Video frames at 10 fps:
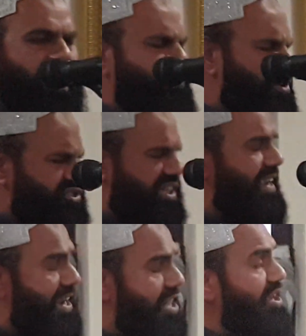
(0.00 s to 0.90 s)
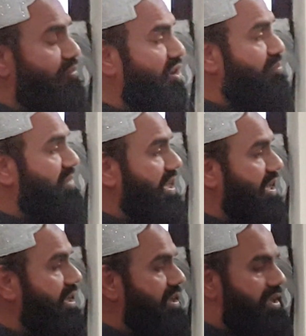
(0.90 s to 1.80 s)
I'm not saying anything from me.
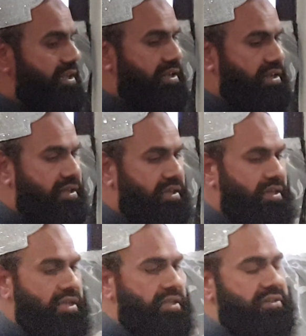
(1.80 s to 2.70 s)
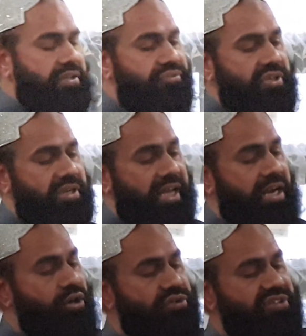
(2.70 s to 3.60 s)
Tafsir
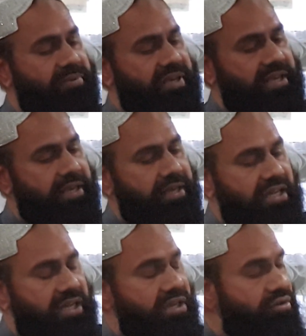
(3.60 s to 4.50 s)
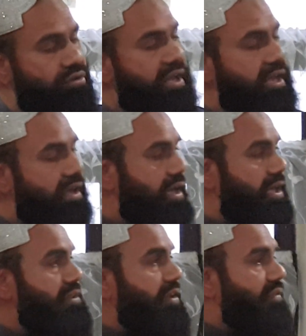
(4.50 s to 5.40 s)
al-Qurtubi, I go here,
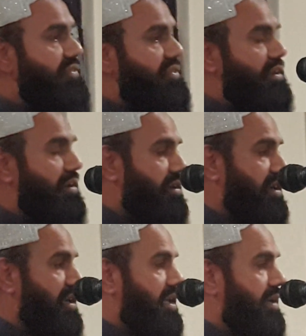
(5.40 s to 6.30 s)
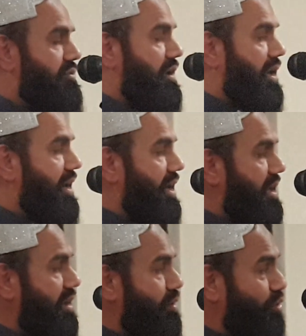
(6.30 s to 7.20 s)
al-Tafasir. If you like, I
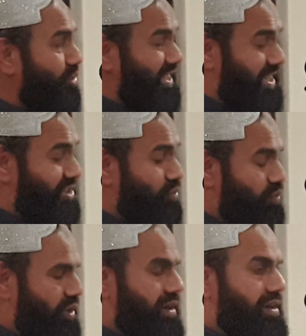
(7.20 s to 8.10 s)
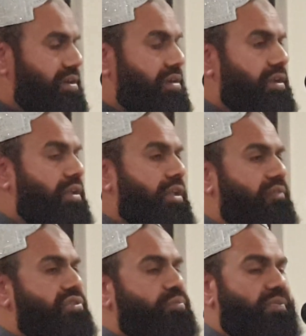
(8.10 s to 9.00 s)
can quote each word of
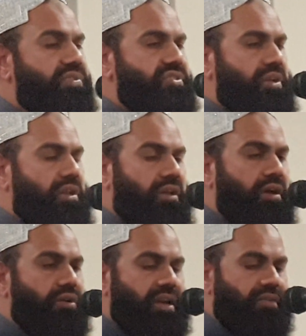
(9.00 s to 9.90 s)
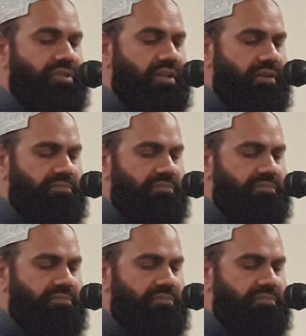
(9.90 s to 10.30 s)
the Prophet sallallahu alaihi wasallam.